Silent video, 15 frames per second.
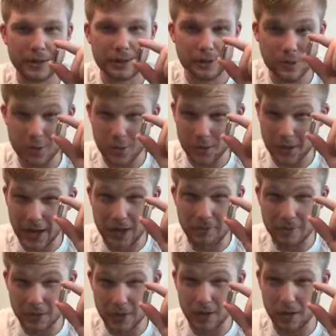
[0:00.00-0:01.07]
So they're
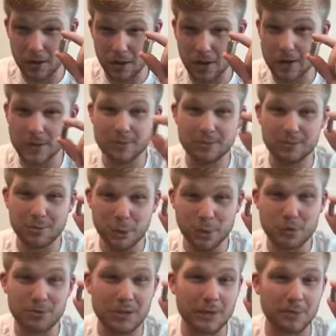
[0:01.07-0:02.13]
not very large.
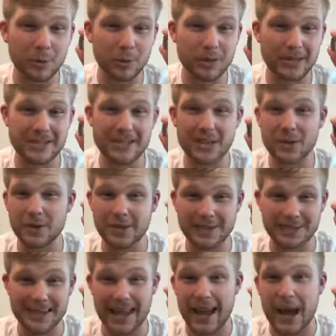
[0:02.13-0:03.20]
Most people consider
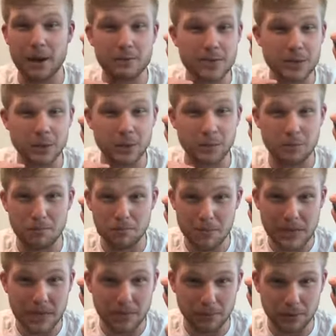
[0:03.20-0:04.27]
this the absolute
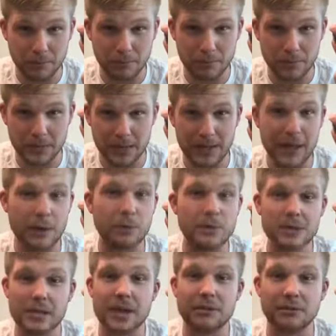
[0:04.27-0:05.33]
minimum that they would
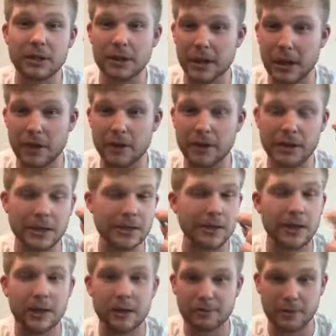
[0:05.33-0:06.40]
safely carry
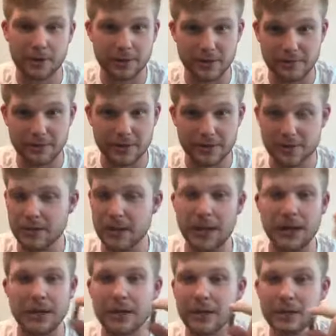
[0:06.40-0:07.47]
for a defensive
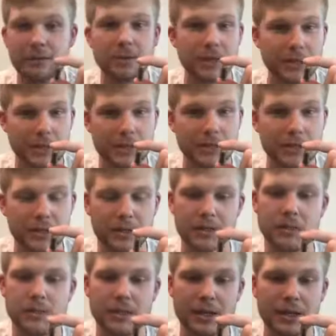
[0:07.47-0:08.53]
handgun if they needed to
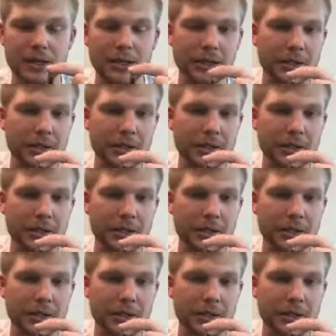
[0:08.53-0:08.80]
use it.